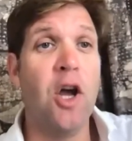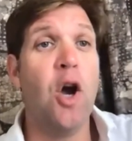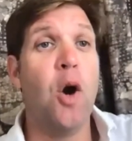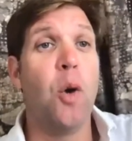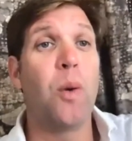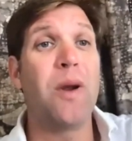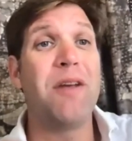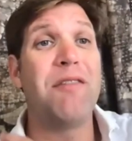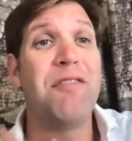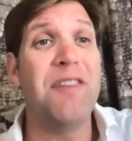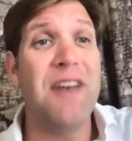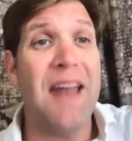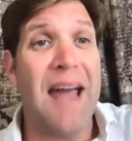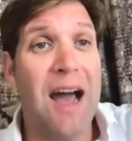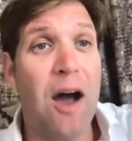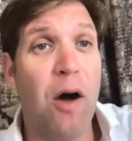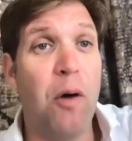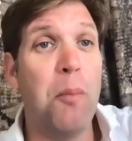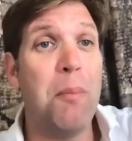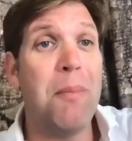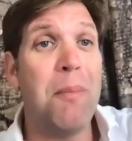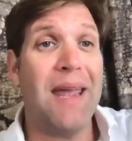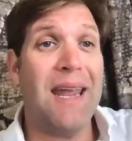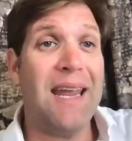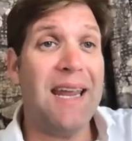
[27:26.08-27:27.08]
We've now
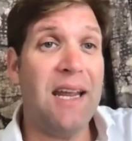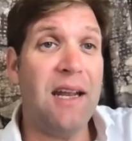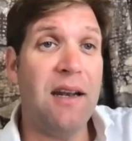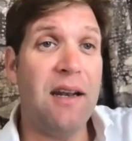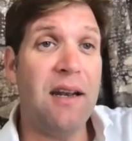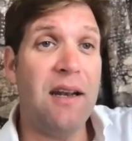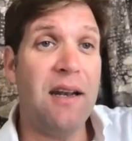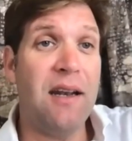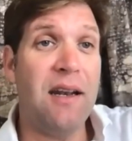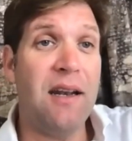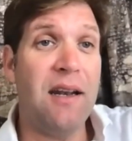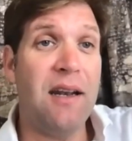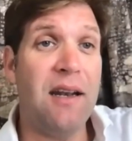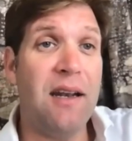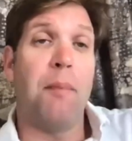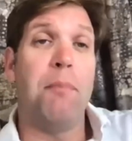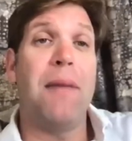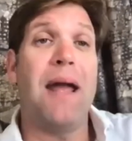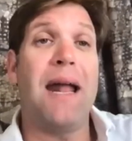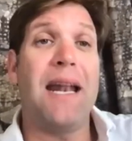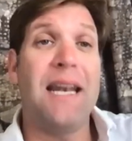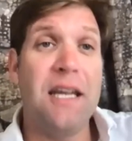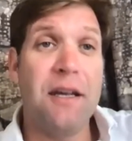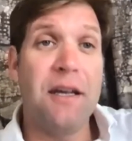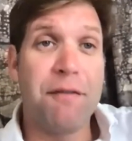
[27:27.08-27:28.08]
made
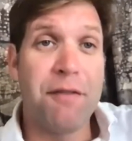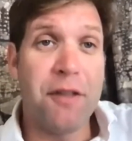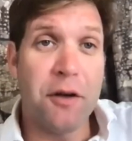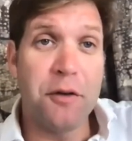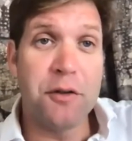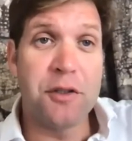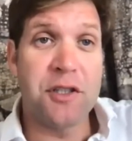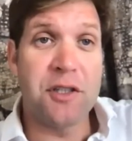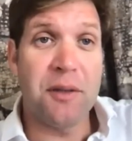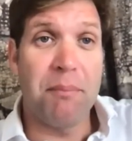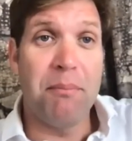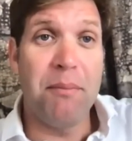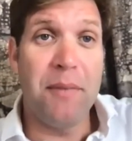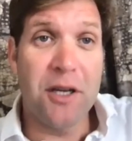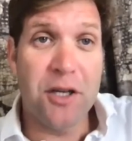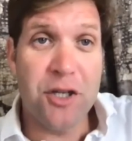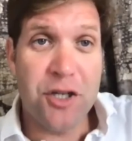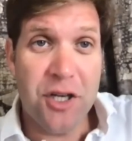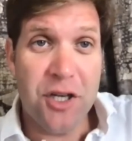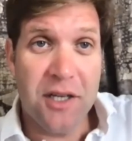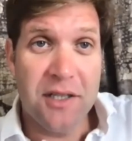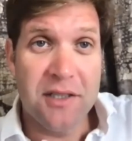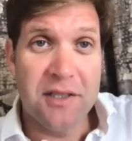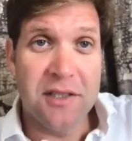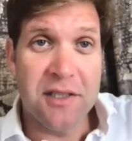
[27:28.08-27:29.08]
many of those
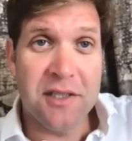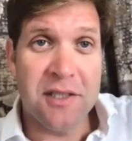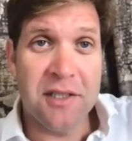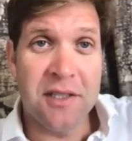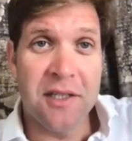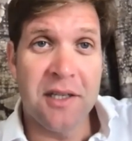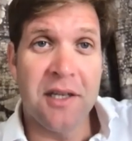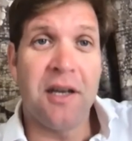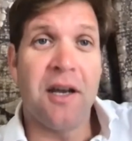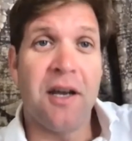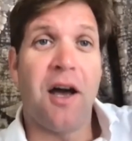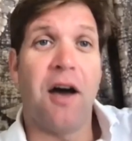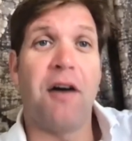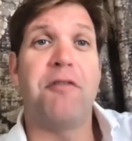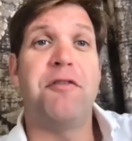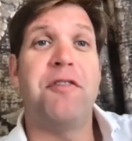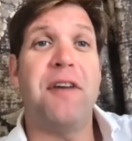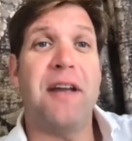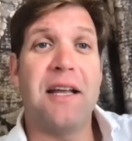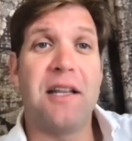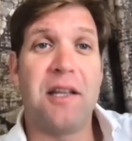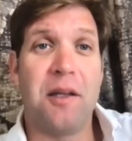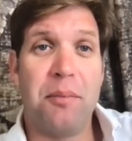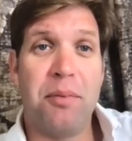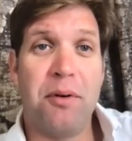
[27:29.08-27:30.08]
submissions
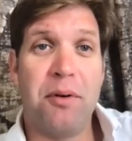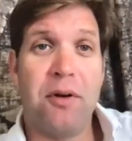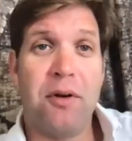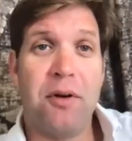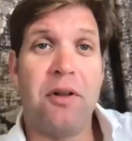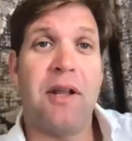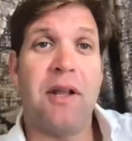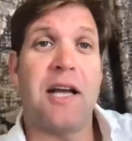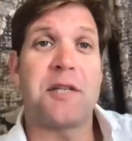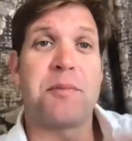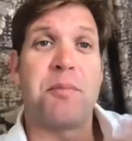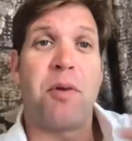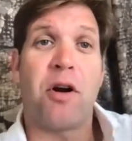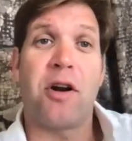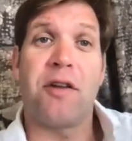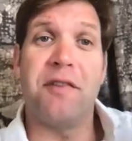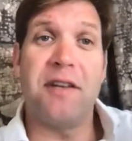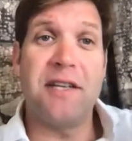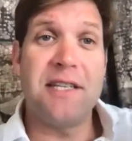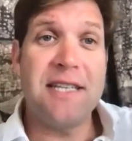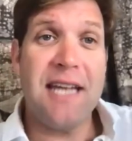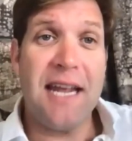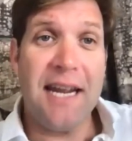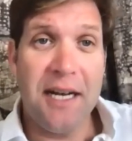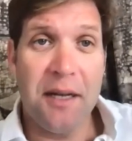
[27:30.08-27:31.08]
available as part of a
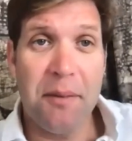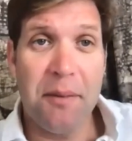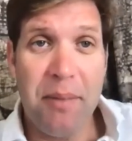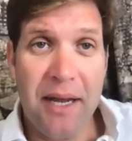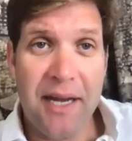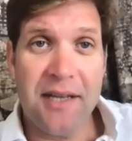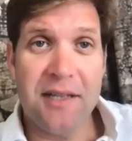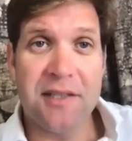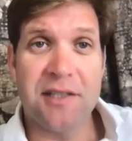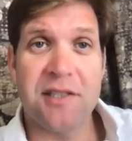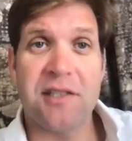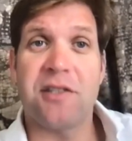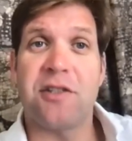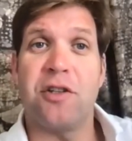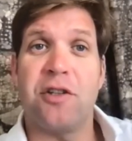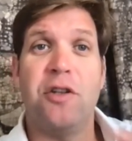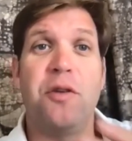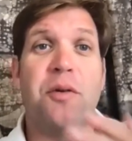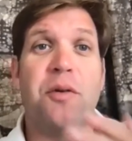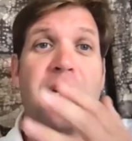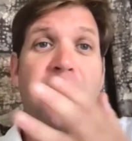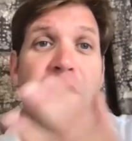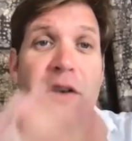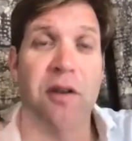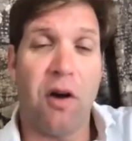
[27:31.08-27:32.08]
database. So you
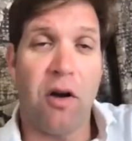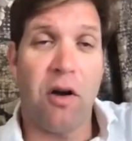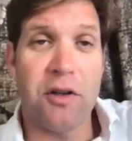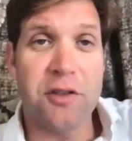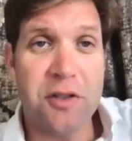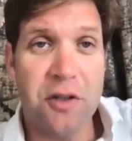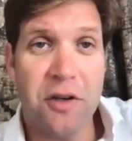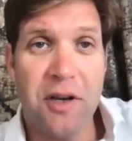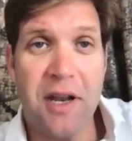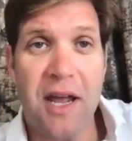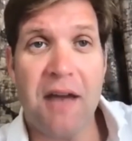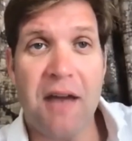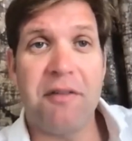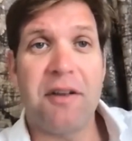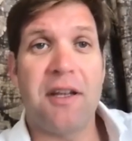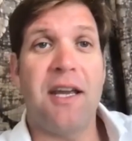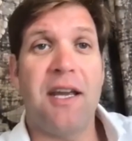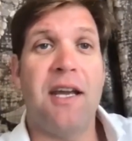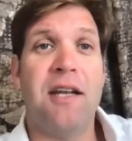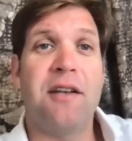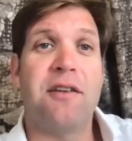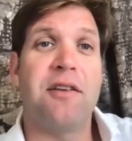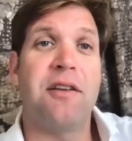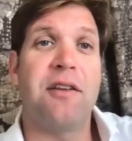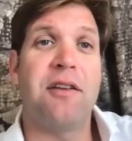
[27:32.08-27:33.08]
can also
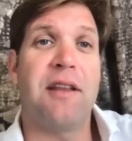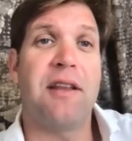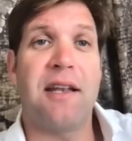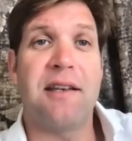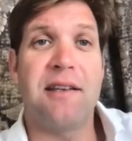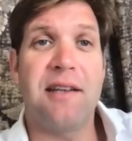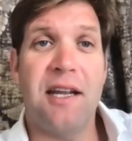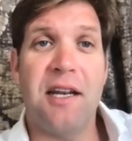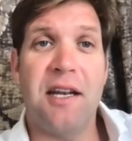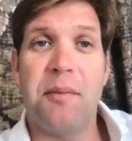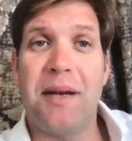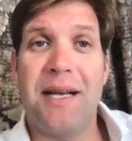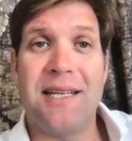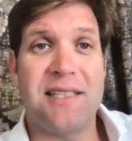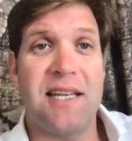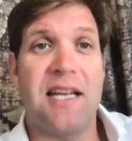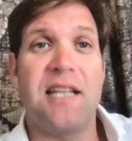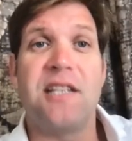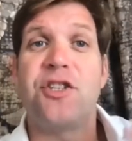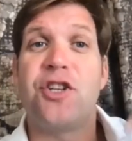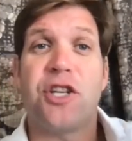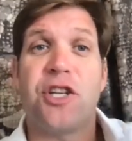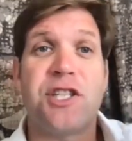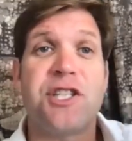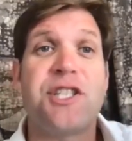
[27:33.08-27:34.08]
navigate to that database
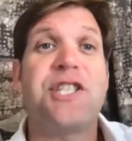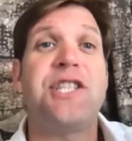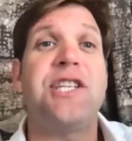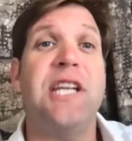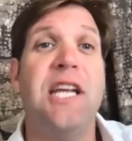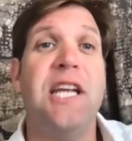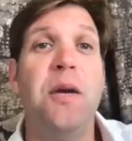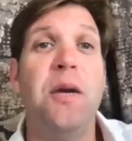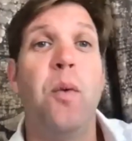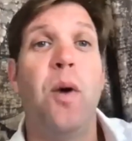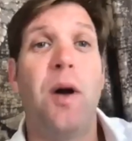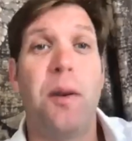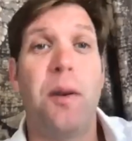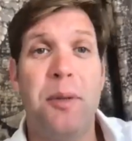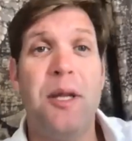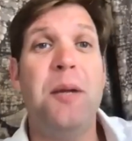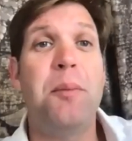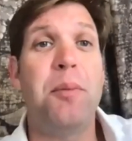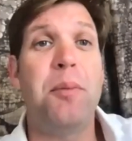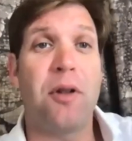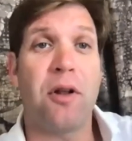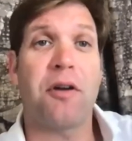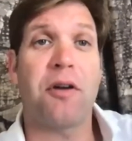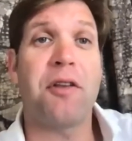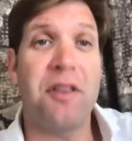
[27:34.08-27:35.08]
and just see what
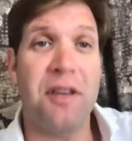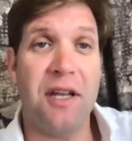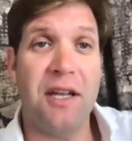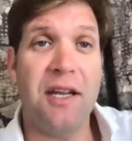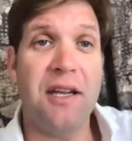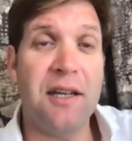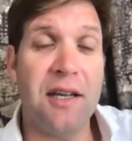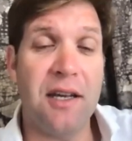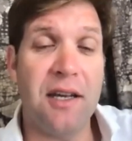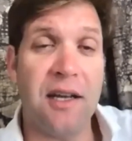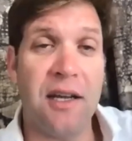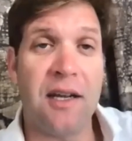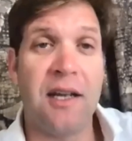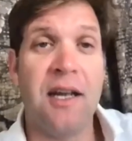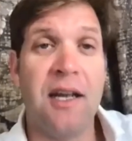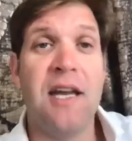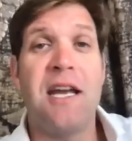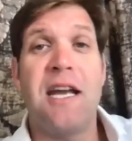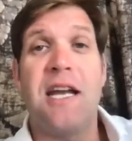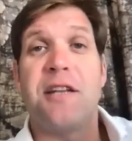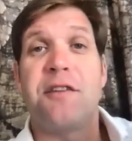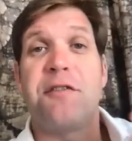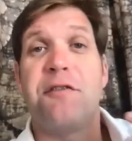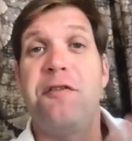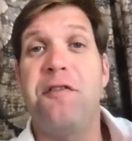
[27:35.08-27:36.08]
people are thinking.
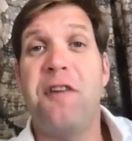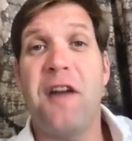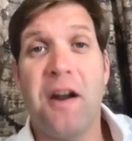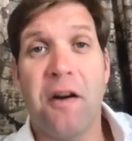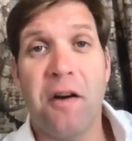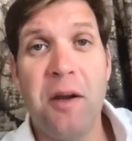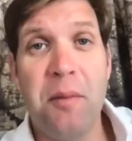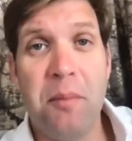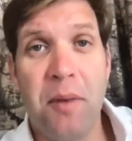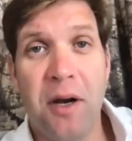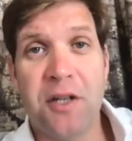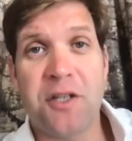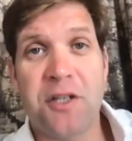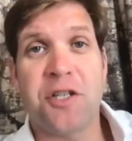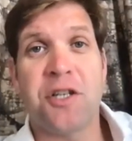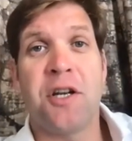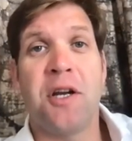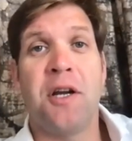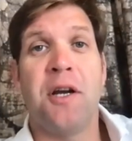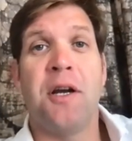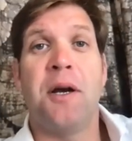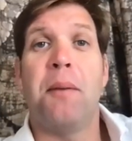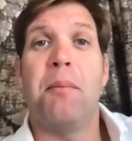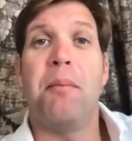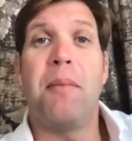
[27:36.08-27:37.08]
It's very much
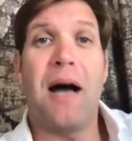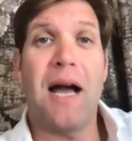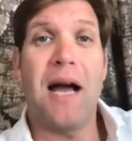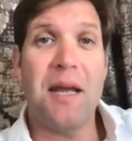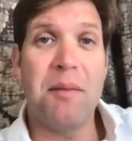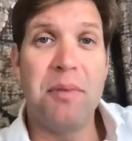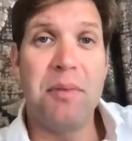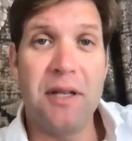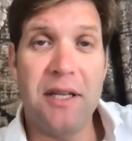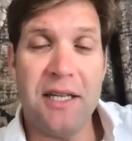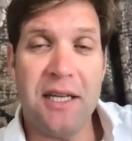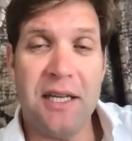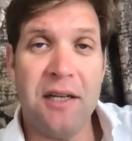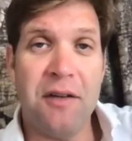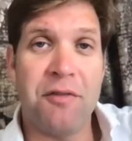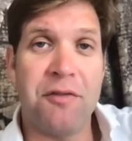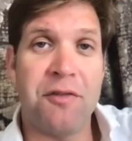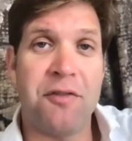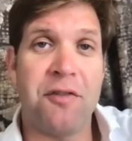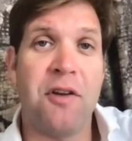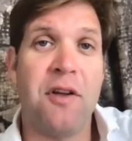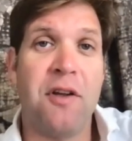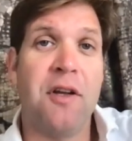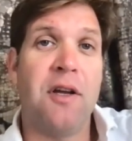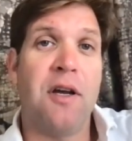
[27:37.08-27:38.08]
my
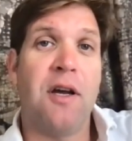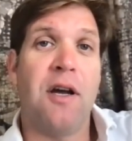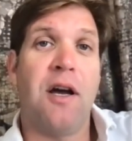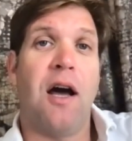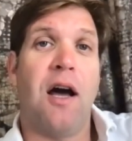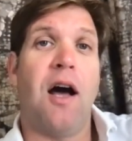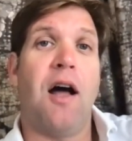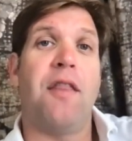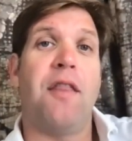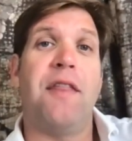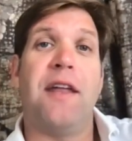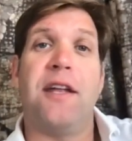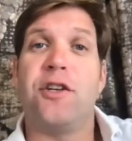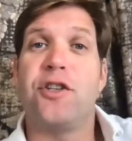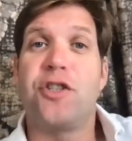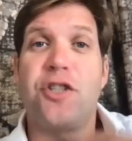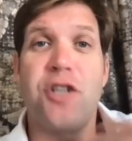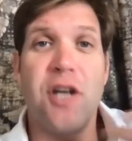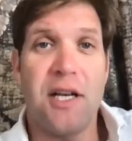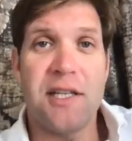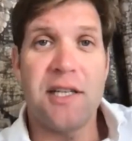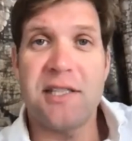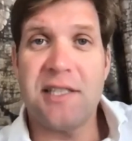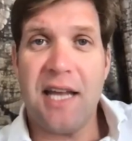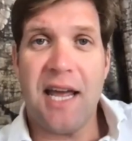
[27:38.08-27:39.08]
belief that
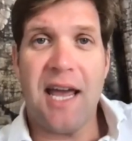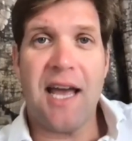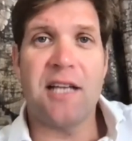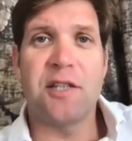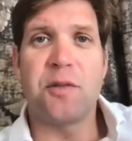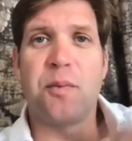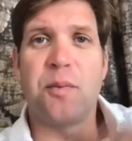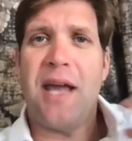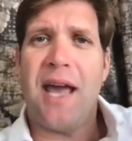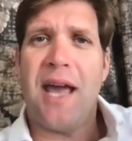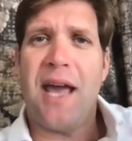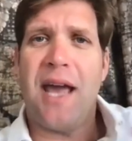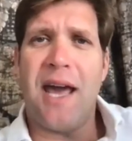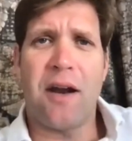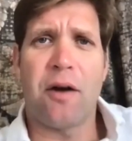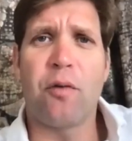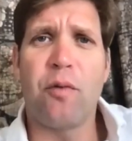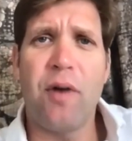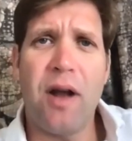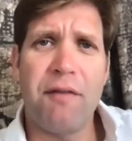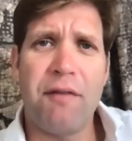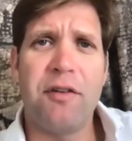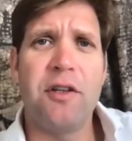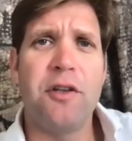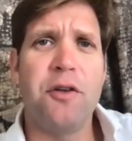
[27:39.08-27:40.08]
just as we had a
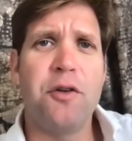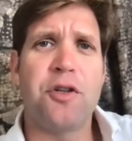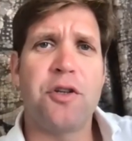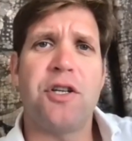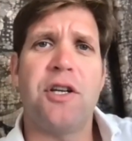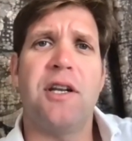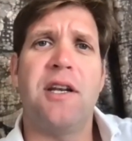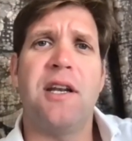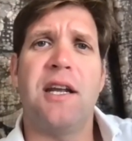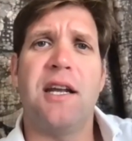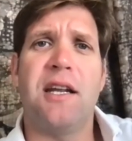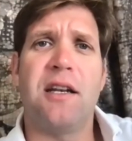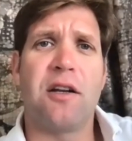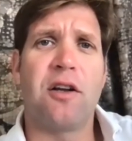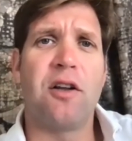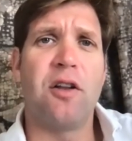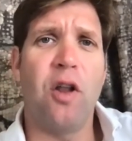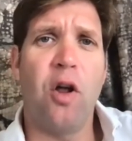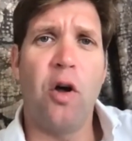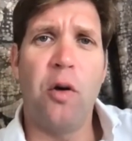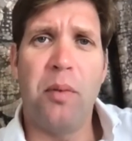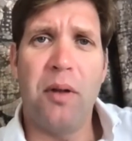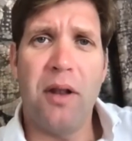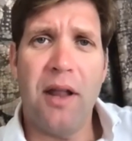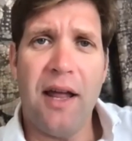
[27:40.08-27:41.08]
revolution in
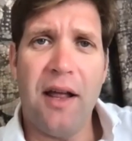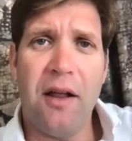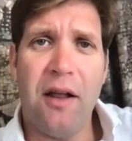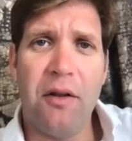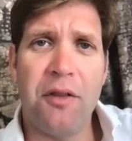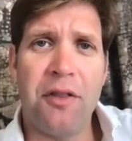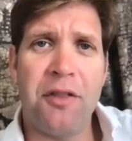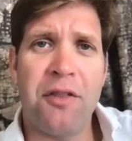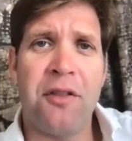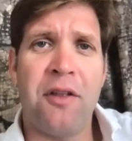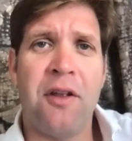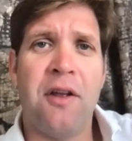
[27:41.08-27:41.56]
global health